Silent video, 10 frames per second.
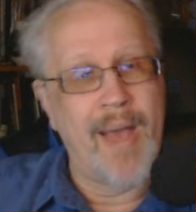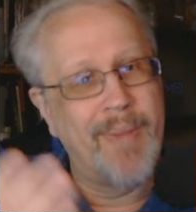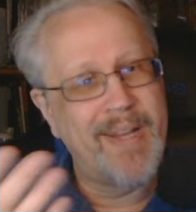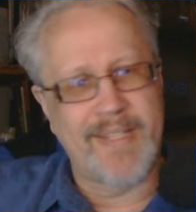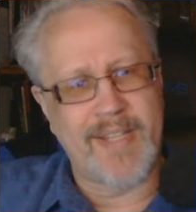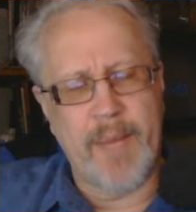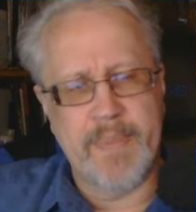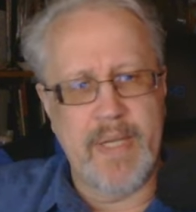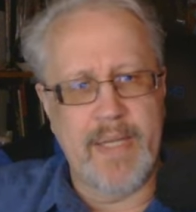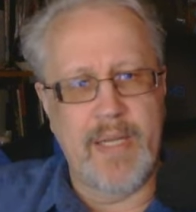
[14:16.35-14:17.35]
But it stops
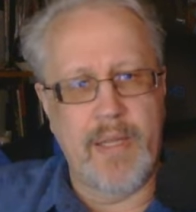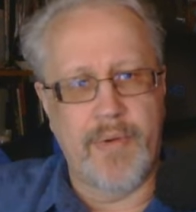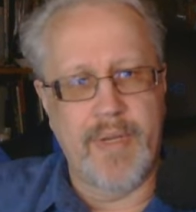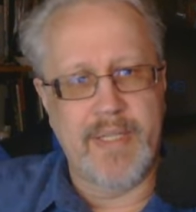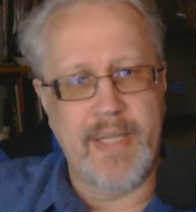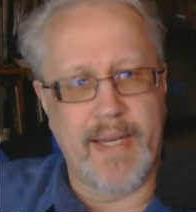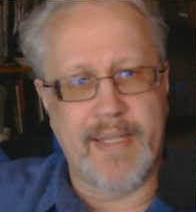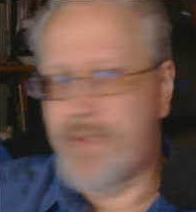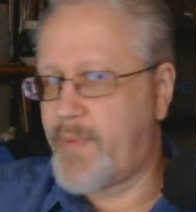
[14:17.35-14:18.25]
in 1936.